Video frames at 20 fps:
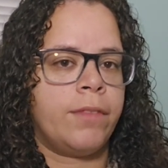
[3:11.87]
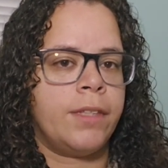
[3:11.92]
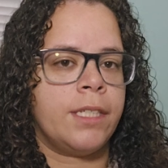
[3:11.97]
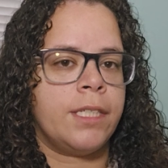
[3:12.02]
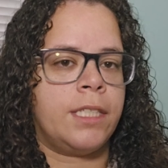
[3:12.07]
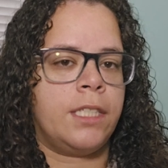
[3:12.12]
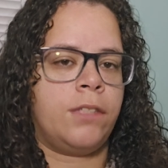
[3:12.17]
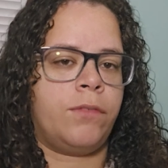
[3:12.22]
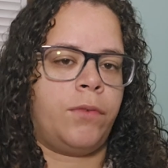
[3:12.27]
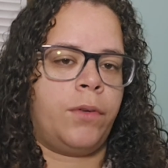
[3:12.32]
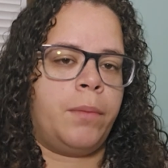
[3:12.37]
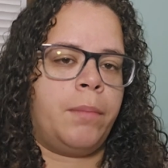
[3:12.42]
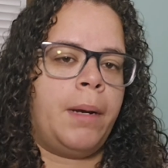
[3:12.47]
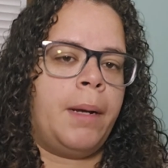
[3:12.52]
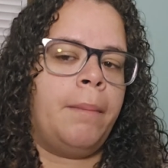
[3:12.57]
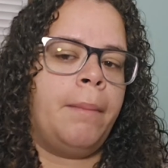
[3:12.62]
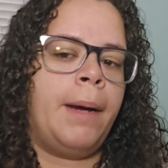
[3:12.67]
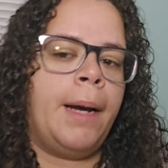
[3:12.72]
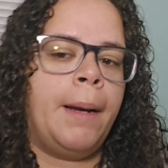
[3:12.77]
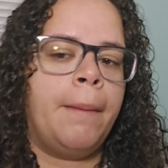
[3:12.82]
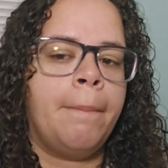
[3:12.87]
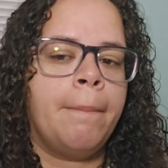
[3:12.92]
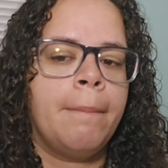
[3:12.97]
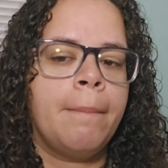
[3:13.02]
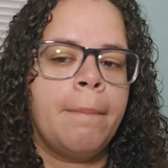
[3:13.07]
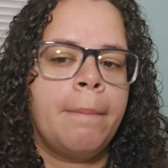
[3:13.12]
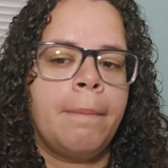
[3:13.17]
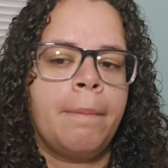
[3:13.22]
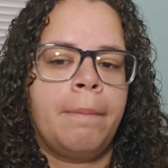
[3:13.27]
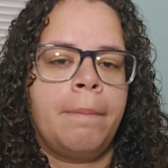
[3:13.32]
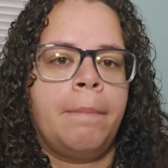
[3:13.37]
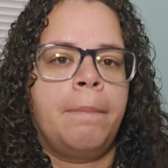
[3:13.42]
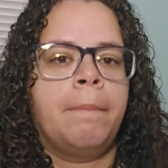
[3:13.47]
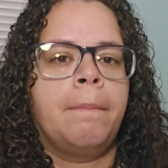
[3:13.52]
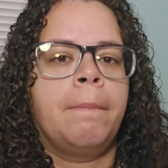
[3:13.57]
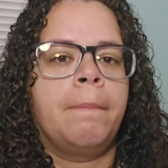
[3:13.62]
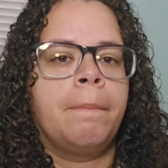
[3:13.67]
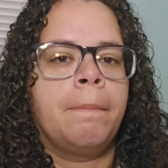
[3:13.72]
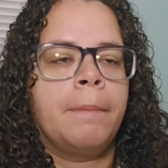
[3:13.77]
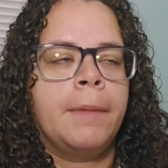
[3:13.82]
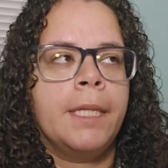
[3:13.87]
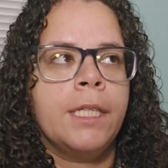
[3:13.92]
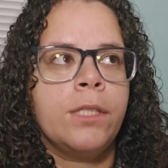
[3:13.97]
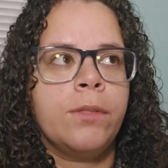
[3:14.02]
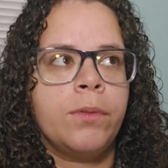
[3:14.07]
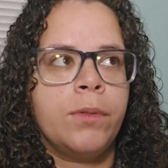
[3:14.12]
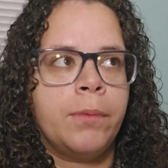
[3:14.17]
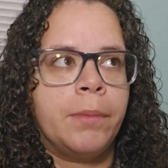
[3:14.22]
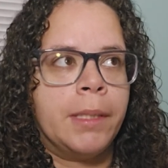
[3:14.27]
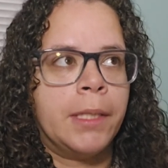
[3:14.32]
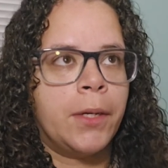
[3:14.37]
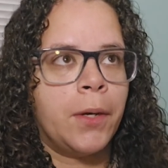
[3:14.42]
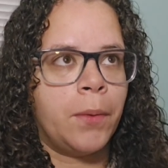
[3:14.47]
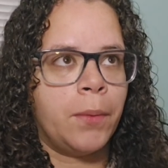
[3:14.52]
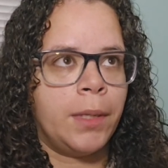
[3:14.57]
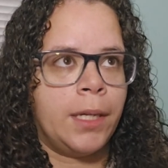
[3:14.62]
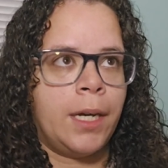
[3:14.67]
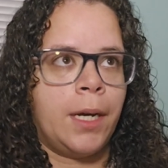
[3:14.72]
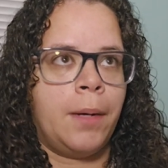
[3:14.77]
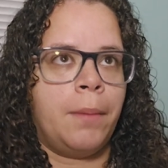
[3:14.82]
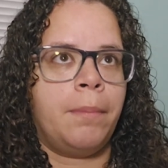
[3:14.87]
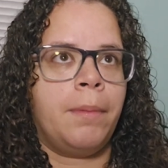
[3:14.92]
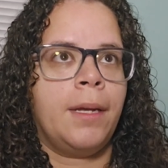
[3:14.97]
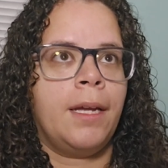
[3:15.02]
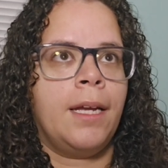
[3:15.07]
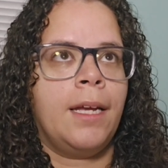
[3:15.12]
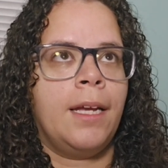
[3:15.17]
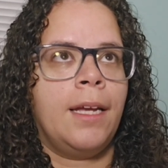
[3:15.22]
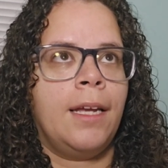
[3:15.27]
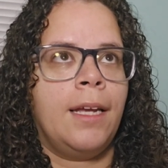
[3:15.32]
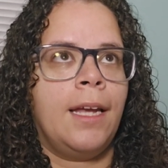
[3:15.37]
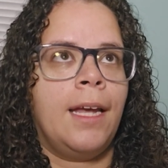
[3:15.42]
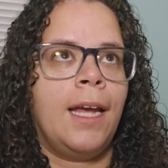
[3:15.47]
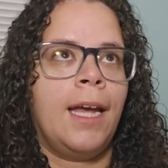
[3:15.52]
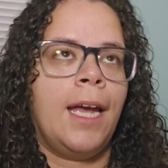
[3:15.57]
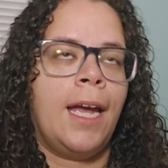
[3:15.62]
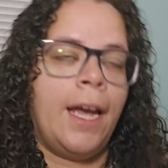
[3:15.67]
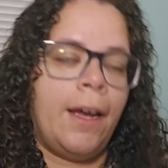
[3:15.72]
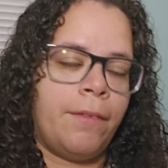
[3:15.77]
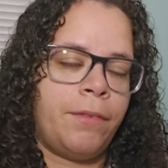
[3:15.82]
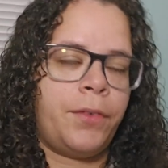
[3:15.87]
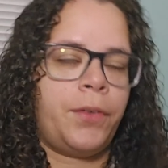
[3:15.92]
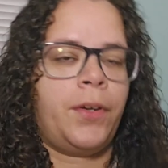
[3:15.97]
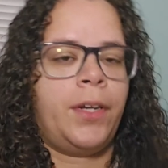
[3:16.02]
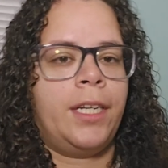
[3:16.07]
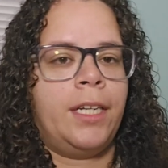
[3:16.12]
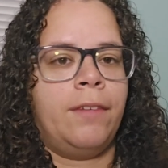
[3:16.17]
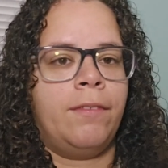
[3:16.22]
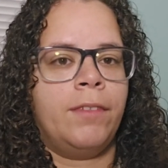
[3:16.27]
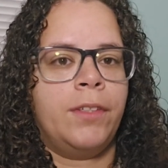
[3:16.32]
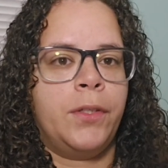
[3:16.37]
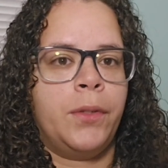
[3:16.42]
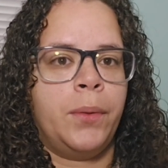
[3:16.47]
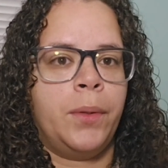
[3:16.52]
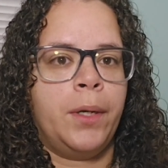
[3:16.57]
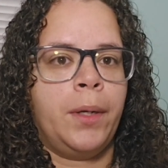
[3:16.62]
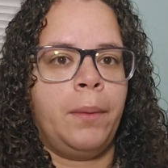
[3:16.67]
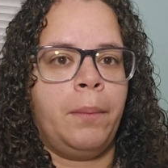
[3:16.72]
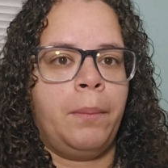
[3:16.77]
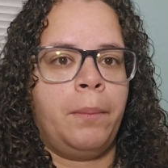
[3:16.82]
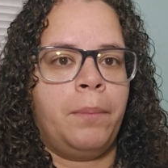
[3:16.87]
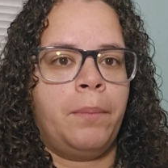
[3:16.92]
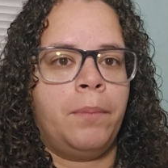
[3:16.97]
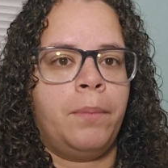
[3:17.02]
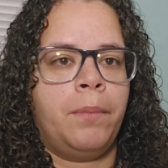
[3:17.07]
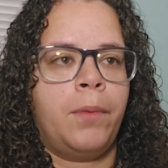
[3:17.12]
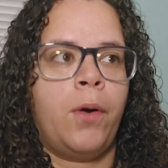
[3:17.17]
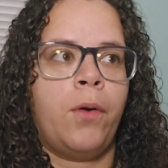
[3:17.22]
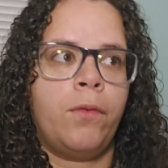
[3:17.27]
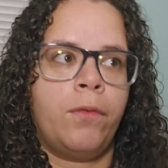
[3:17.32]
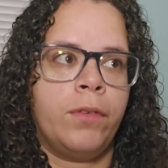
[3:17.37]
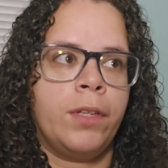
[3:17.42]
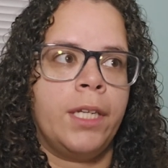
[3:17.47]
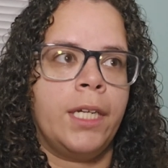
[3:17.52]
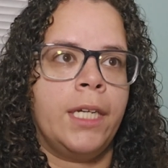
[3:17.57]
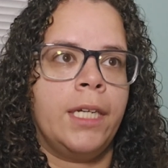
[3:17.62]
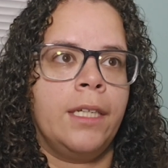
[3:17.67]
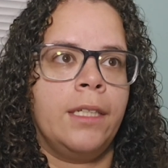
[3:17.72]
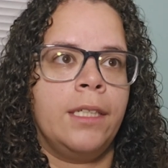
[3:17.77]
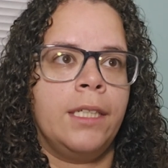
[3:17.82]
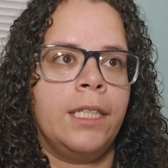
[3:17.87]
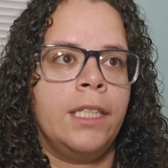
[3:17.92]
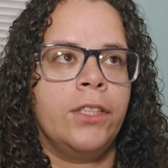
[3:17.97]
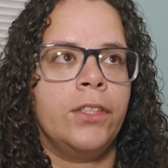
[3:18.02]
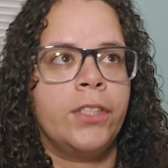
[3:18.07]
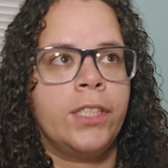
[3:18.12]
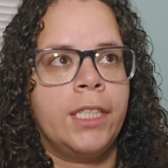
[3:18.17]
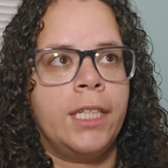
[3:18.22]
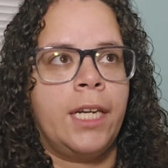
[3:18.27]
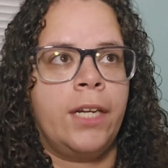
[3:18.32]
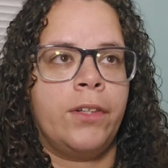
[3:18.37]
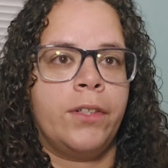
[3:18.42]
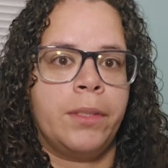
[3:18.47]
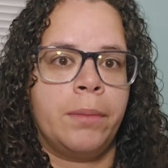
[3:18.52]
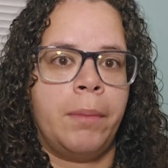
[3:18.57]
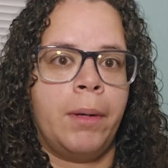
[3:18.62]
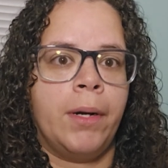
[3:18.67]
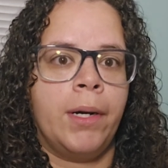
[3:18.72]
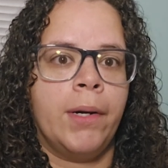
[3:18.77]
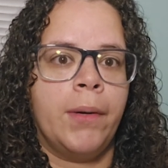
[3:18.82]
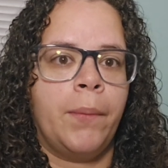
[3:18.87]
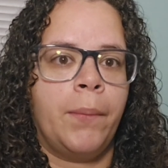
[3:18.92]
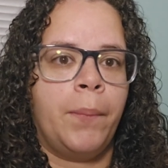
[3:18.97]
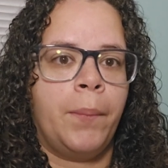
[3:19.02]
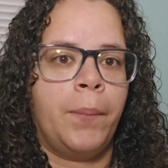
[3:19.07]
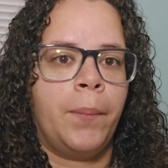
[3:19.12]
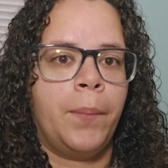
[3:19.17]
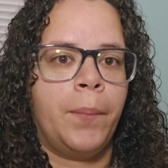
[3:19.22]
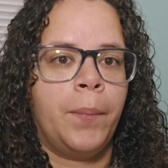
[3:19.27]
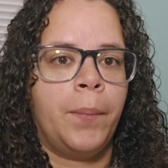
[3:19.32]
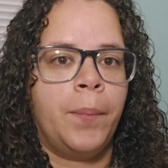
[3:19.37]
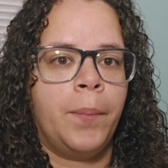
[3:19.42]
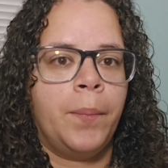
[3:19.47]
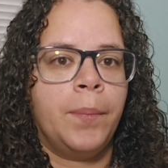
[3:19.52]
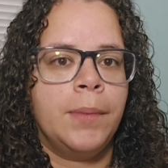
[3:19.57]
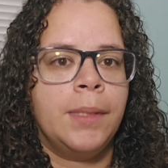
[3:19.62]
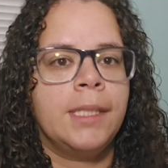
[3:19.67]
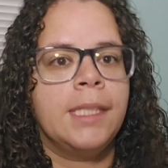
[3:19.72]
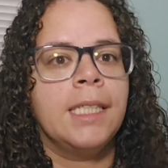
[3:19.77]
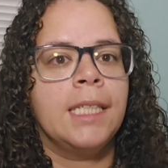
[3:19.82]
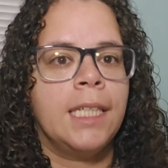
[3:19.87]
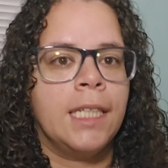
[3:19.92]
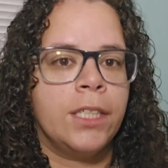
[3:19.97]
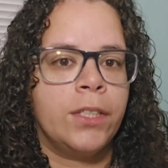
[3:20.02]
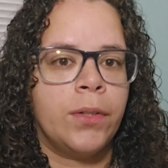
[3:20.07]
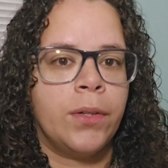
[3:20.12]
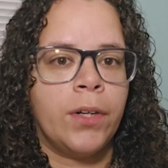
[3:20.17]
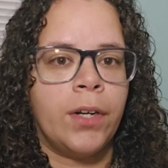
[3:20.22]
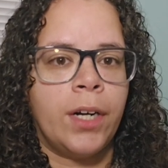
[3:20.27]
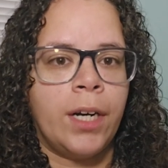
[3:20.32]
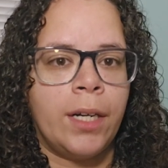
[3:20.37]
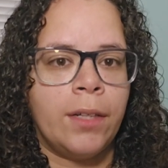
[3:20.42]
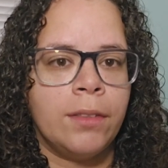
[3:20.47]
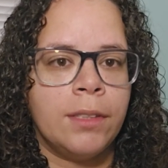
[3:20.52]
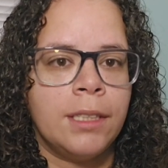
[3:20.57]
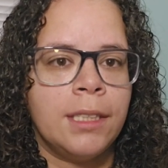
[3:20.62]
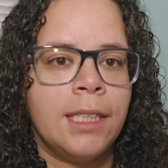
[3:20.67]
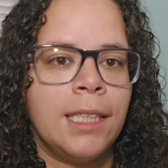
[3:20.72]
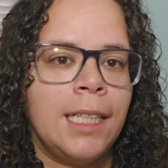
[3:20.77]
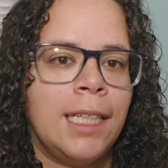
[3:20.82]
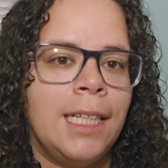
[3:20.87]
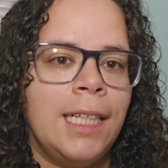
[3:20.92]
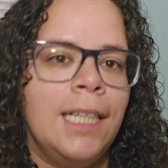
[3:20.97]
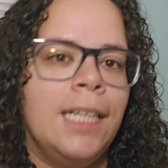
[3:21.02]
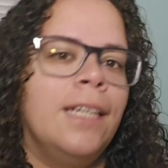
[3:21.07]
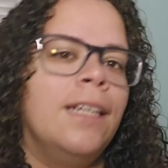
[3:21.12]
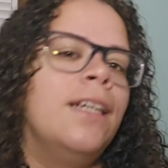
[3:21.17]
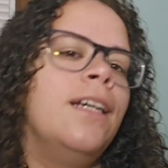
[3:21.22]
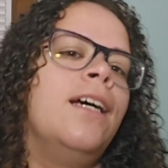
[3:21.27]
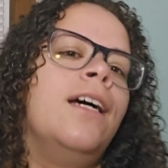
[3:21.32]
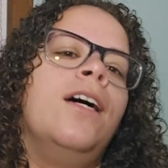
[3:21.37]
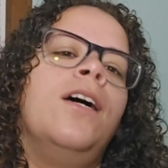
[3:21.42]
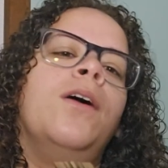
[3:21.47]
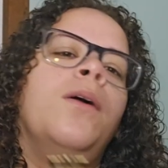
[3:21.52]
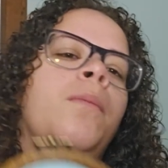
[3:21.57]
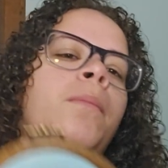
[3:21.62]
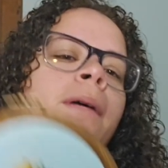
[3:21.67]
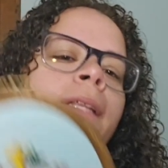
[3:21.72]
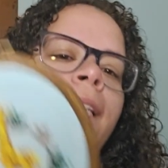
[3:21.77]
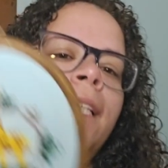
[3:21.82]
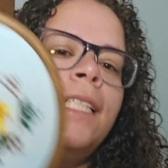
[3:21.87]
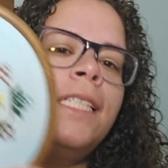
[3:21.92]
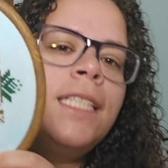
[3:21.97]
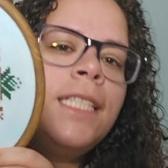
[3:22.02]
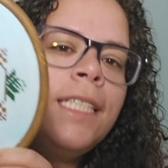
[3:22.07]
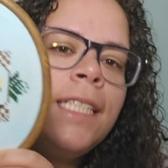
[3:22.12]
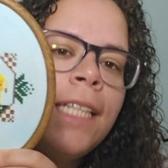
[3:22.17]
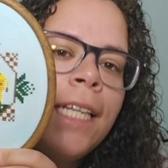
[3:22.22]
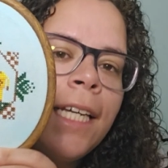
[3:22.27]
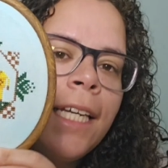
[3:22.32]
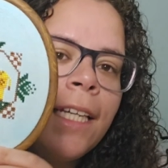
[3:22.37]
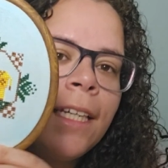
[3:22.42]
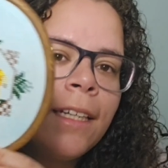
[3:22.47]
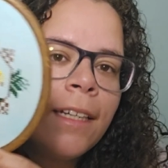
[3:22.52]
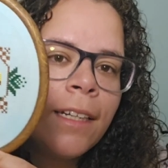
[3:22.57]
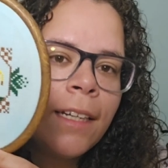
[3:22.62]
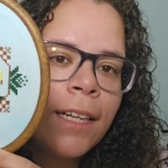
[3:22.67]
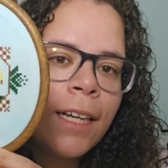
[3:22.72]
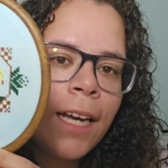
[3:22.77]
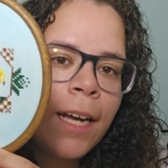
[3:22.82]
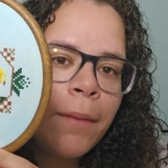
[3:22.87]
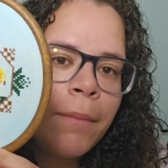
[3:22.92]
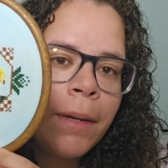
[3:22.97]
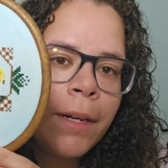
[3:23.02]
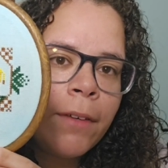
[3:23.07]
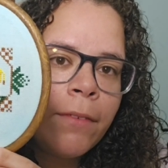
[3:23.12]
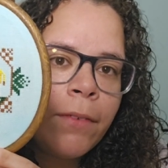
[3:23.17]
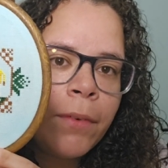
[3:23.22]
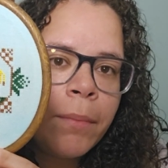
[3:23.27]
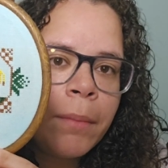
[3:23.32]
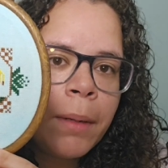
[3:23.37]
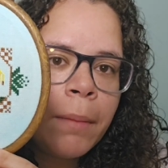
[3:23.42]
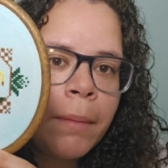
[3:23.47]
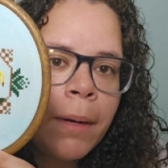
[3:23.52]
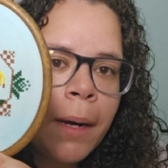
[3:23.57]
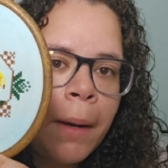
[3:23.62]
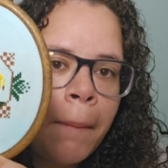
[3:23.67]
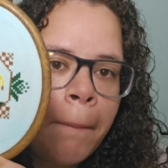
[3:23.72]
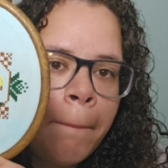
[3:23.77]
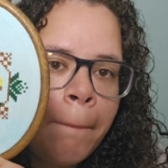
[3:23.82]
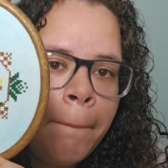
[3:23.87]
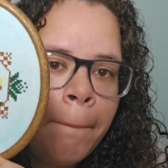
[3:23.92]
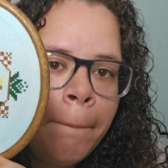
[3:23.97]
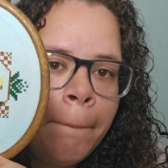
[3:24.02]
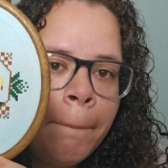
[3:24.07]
This is for my mom. This will be going up after I give it to her. Hopefully either today or tomorrow. Sneak into her house. Hee hee. But this is it. I made it for my mom.